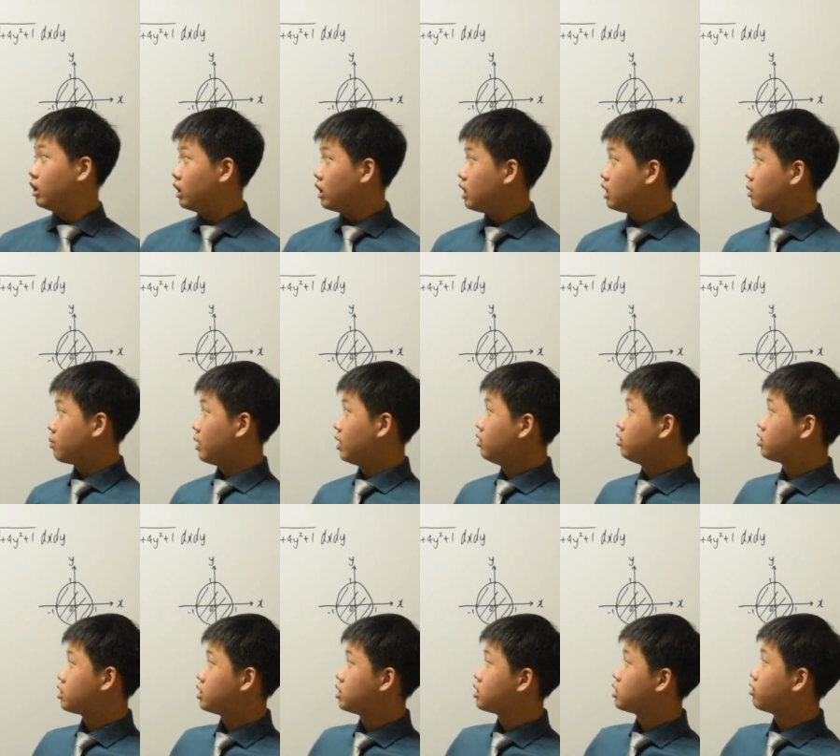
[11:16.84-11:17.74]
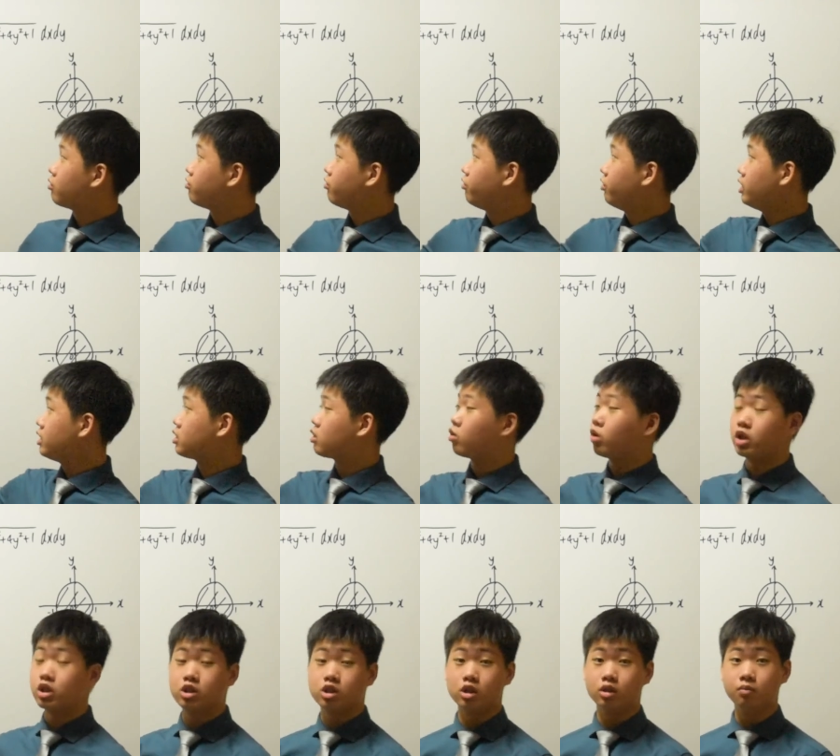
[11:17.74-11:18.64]
In the boundaries, the first
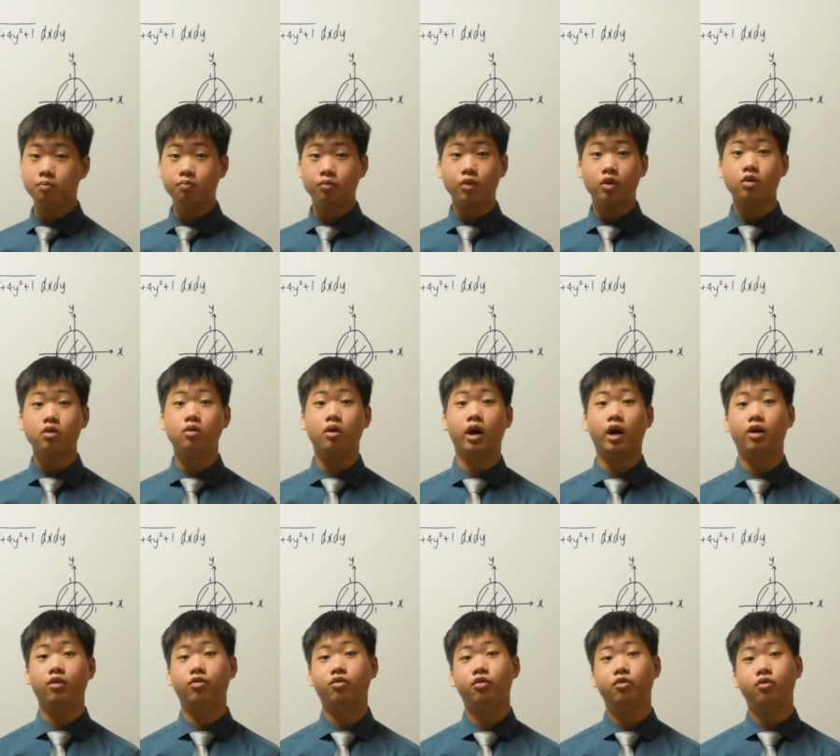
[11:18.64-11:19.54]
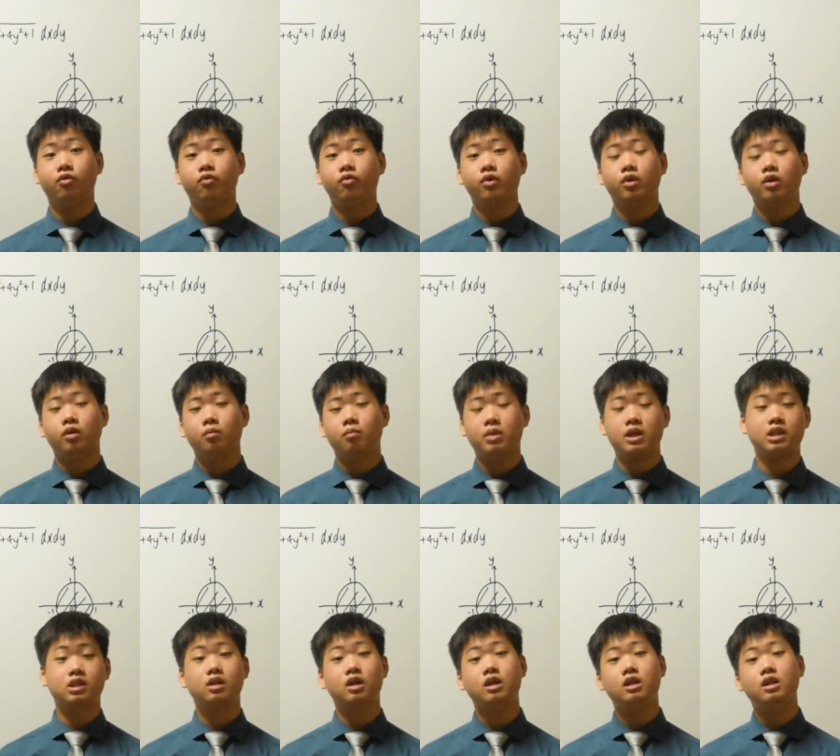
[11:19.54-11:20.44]
question, you have
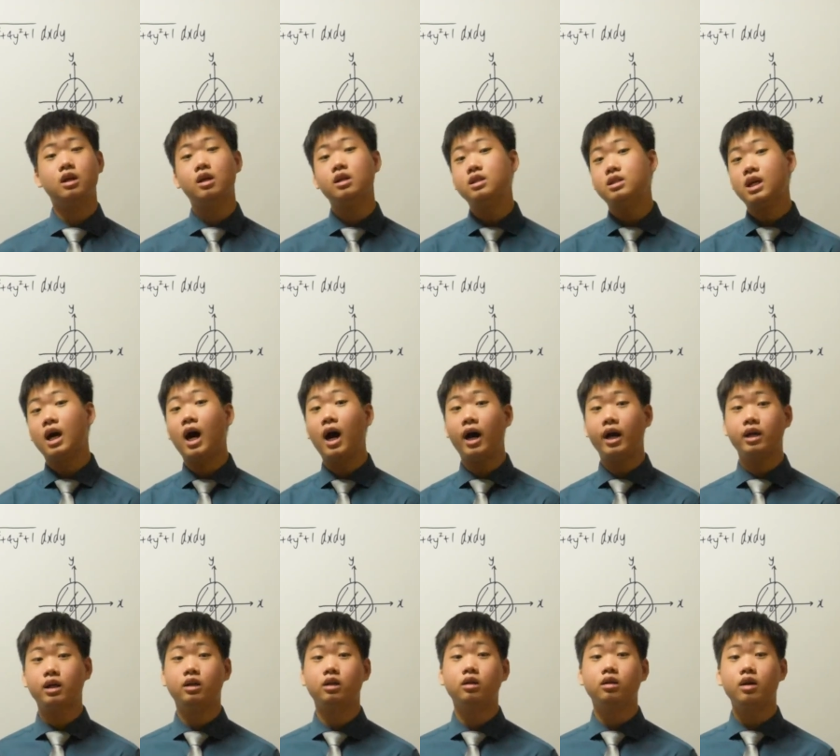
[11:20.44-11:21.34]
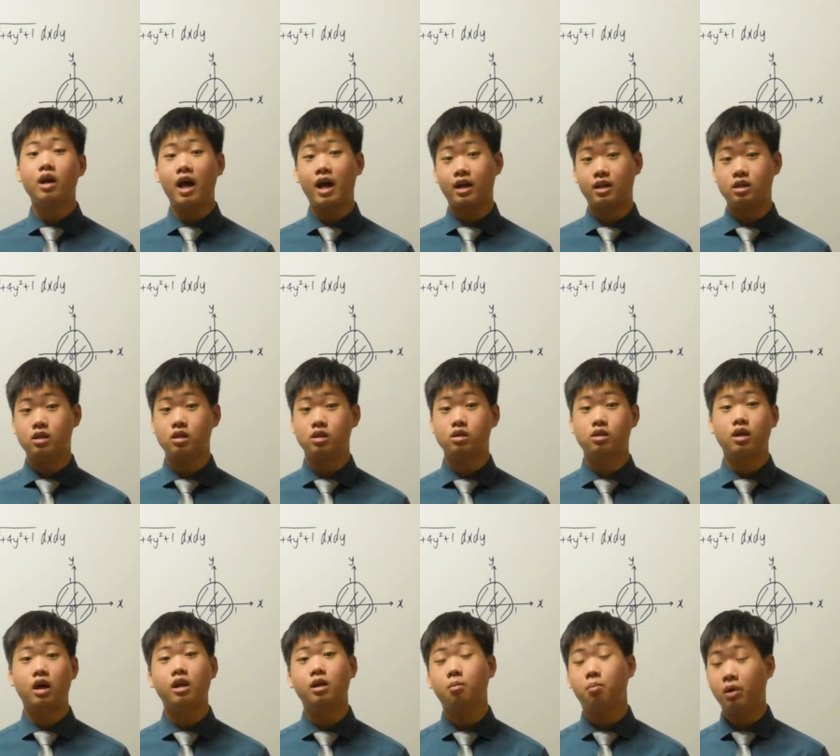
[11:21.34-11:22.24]
basically the entire axis
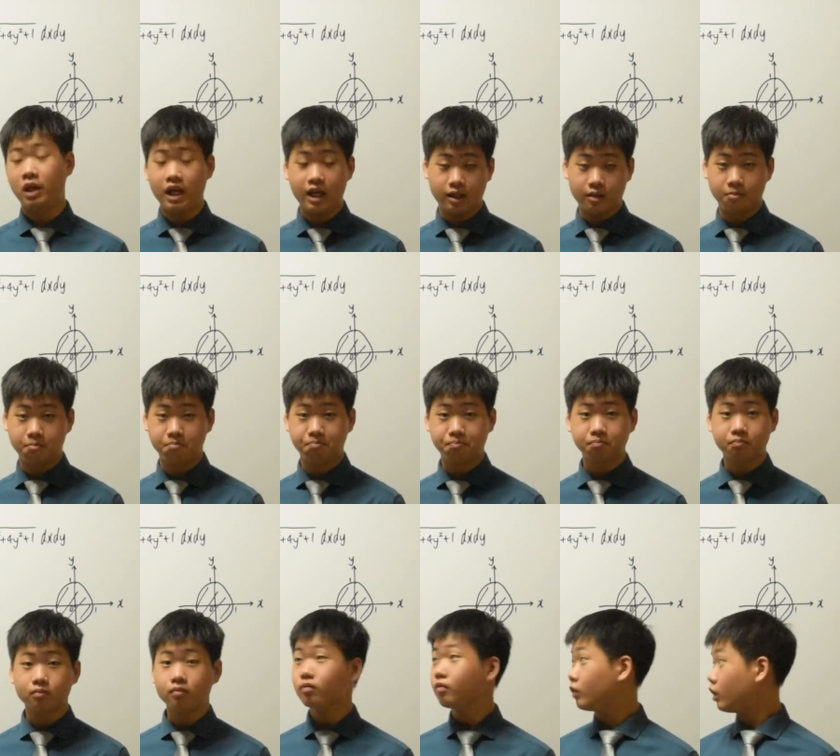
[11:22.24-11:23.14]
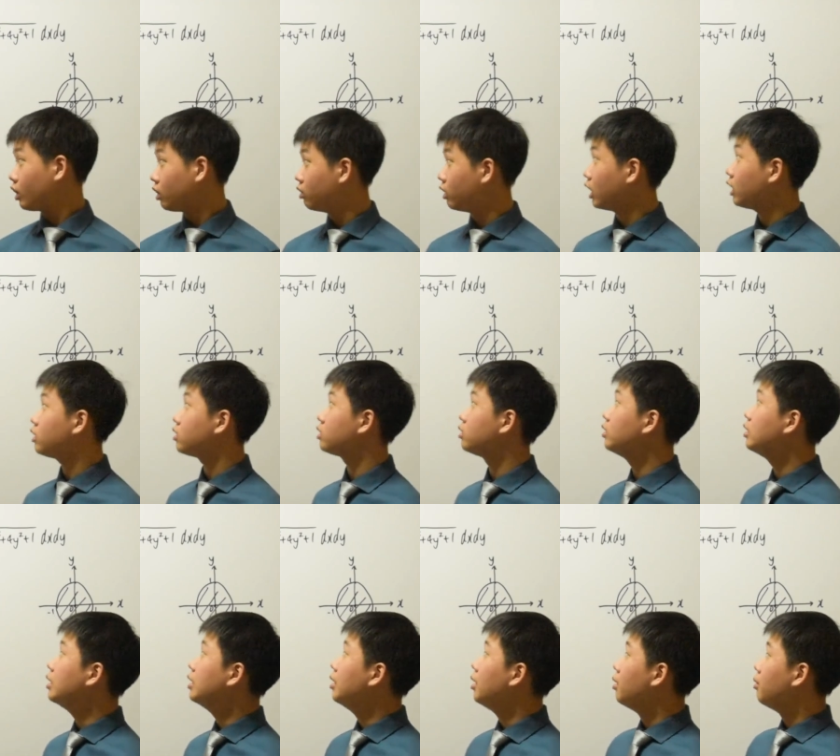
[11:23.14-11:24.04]
and the plane, right?
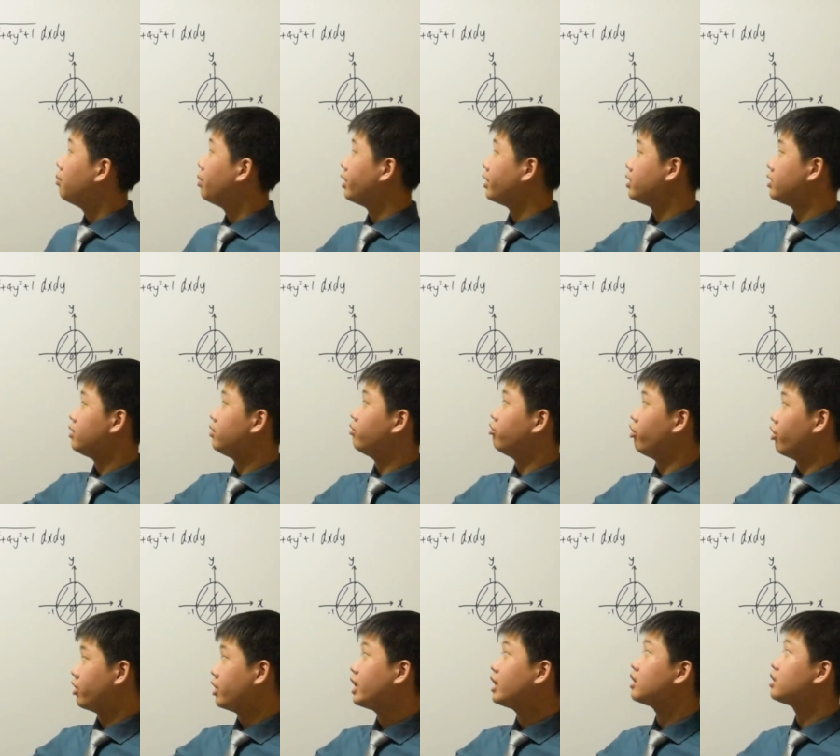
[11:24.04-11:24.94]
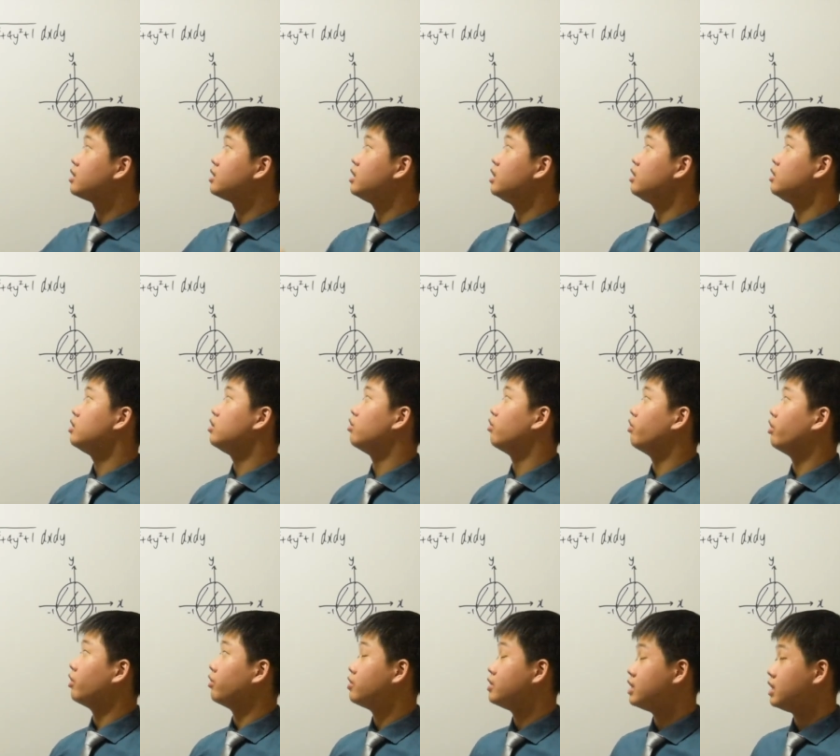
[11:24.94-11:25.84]
But for that, since you
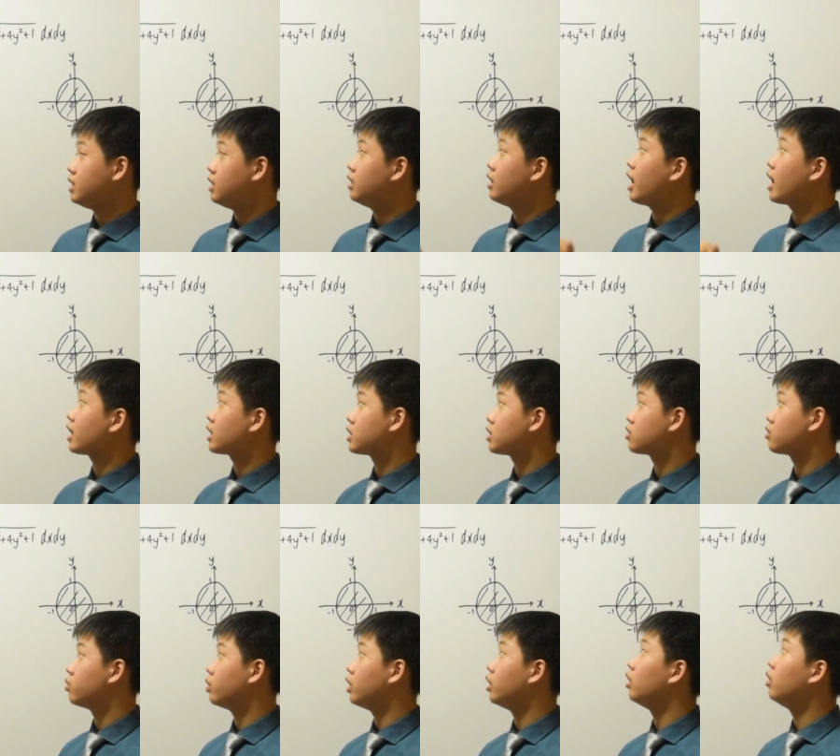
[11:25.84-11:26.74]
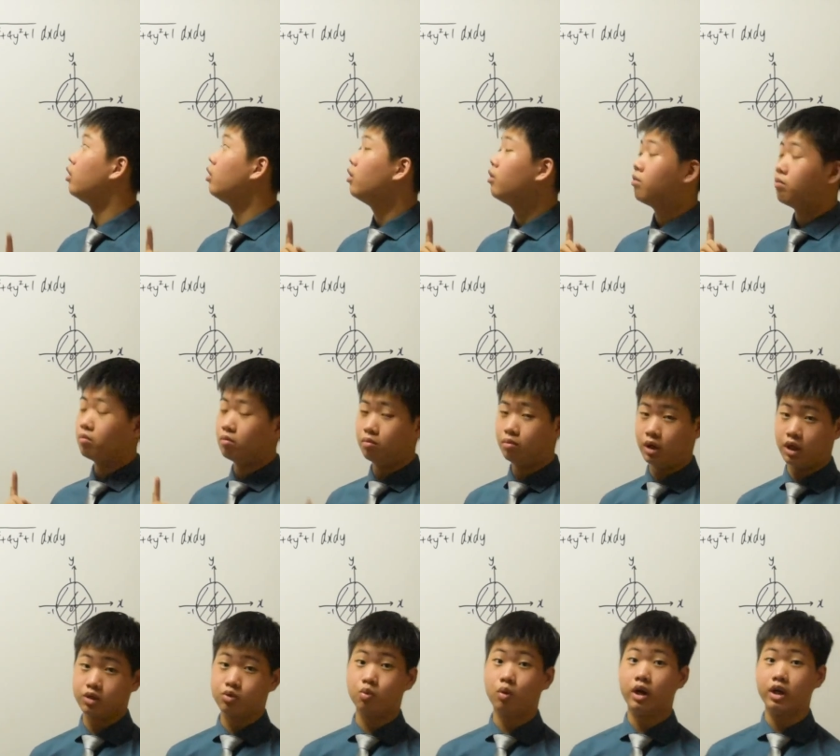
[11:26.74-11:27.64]
see x squared
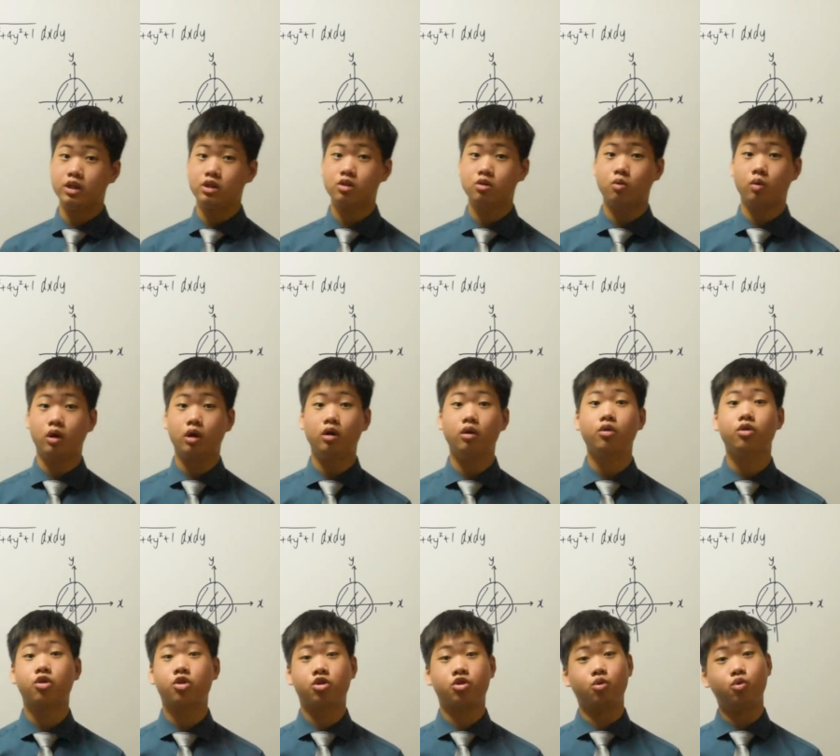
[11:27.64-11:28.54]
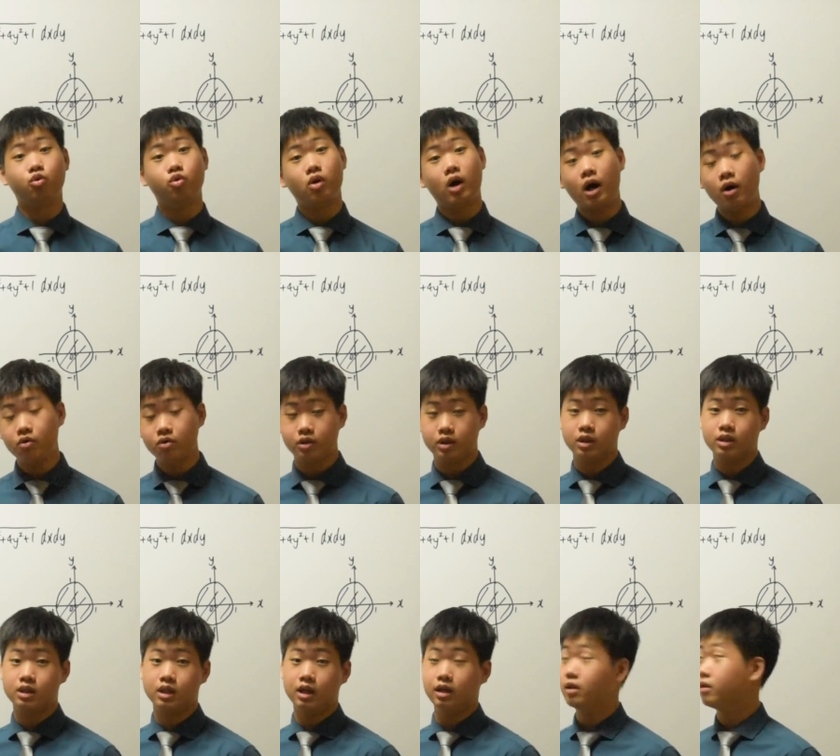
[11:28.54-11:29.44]
plus y squared throughout the
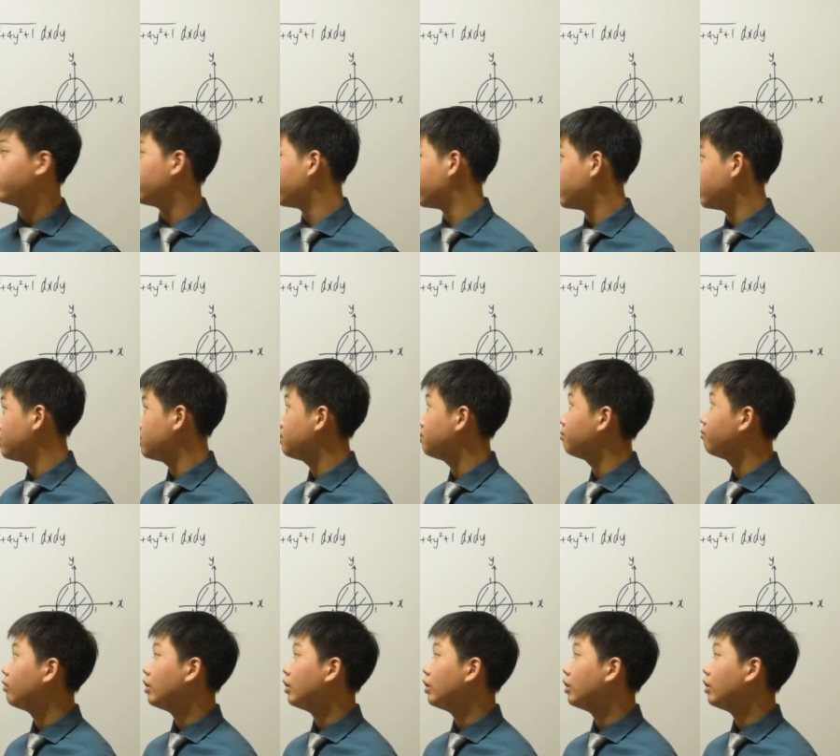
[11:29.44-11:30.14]
entire thing,